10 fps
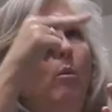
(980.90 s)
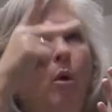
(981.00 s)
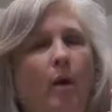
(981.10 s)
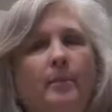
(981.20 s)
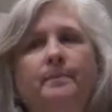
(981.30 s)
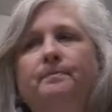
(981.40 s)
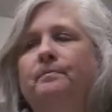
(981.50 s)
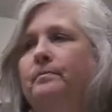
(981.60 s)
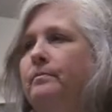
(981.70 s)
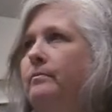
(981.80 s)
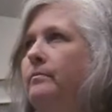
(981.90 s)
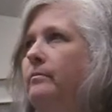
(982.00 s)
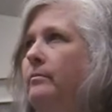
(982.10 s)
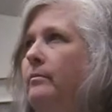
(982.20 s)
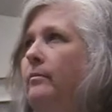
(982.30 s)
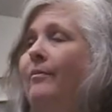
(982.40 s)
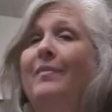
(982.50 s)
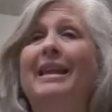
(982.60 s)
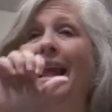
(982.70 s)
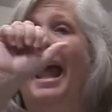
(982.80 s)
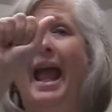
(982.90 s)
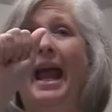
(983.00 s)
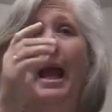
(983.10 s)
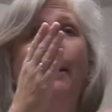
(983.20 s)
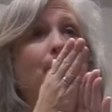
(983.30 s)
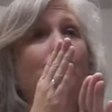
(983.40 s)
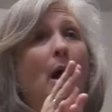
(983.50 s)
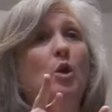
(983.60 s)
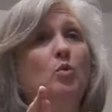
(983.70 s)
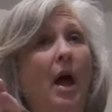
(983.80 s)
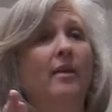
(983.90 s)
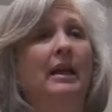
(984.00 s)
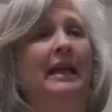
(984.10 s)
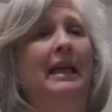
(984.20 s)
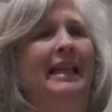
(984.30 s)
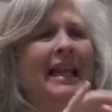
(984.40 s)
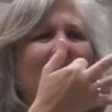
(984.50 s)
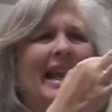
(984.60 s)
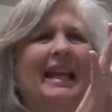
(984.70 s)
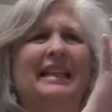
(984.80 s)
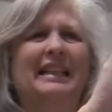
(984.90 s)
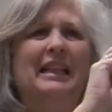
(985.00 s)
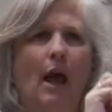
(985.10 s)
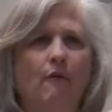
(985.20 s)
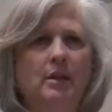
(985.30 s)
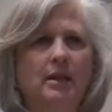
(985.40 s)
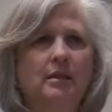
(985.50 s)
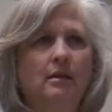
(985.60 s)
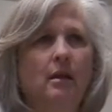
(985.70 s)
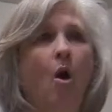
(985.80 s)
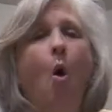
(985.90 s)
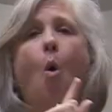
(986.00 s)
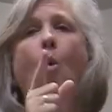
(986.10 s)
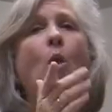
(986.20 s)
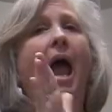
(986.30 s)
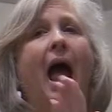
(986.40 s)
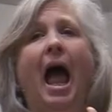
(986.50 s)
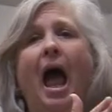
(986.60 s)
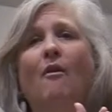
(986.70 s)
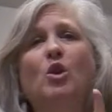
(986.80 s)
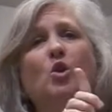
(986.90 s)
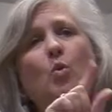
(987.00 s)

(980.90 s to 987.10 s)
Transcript: The A bus routes, when I was there in the early 70s, only averaged 20 or 25 a bus.